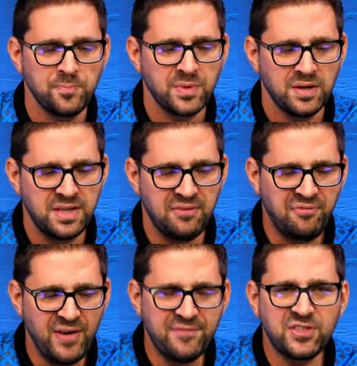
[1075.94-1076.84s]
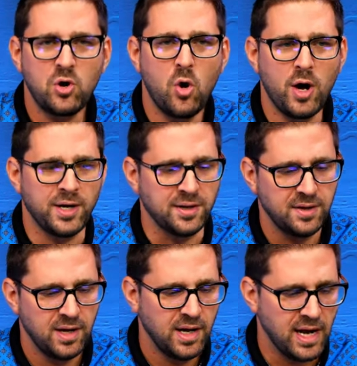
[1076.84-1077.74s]
the fifth coin,
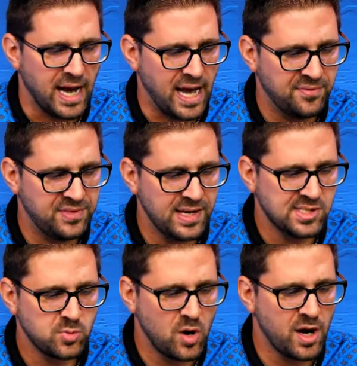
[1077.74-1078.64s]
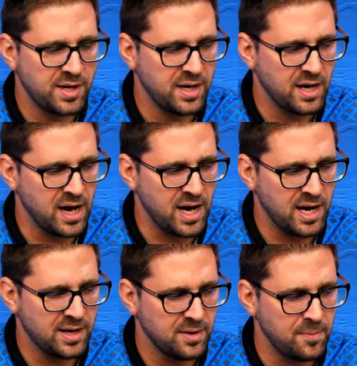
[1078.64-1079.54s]
and this one, uh,